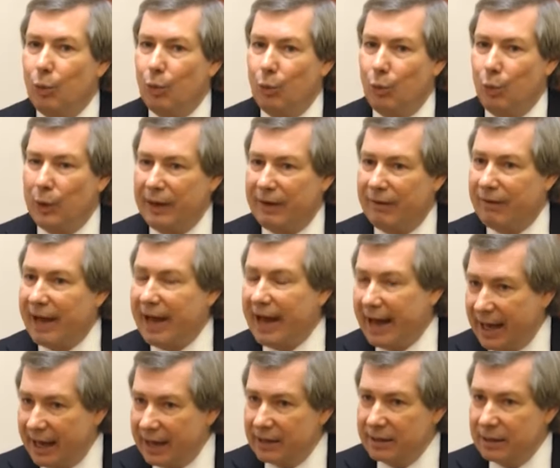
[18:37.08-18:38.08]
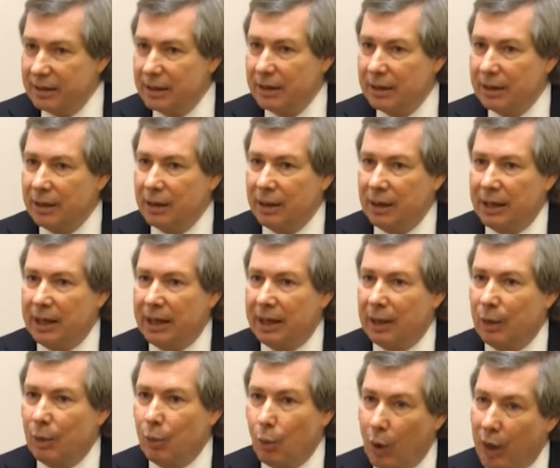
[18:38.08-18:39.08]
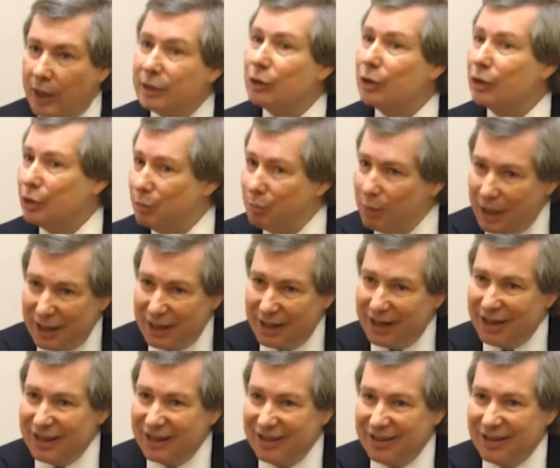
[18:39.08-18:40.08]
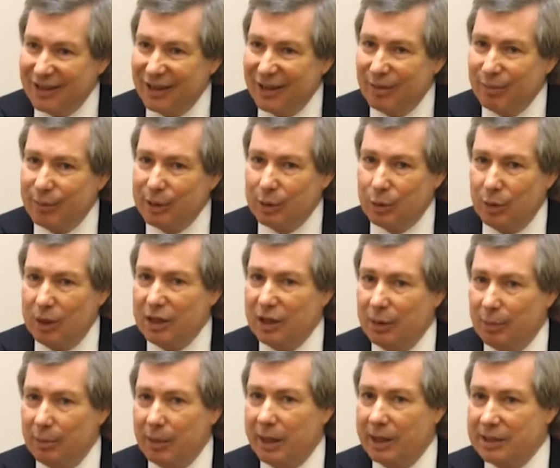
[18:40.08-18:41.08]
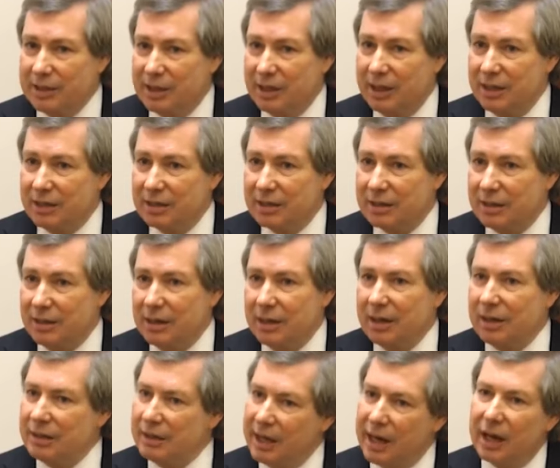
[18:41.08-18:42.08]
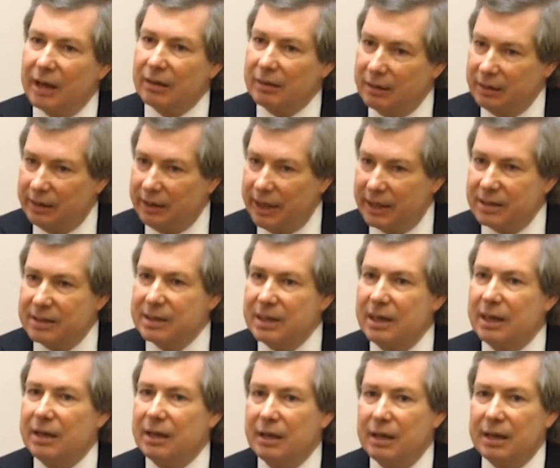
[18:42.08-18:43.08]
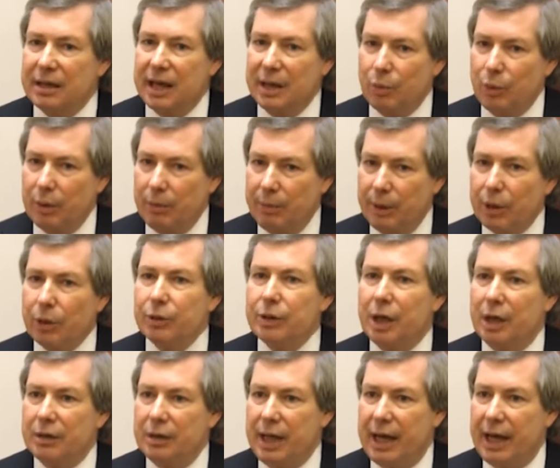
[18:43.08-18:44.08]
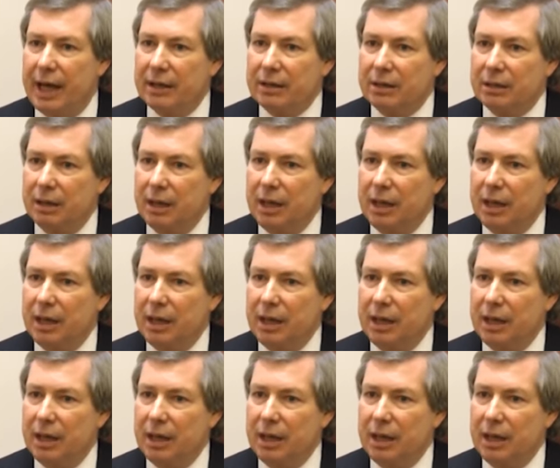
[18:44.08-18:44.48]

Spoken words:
We've had one good meeting between the presidents. Now, let's see, can we build on that?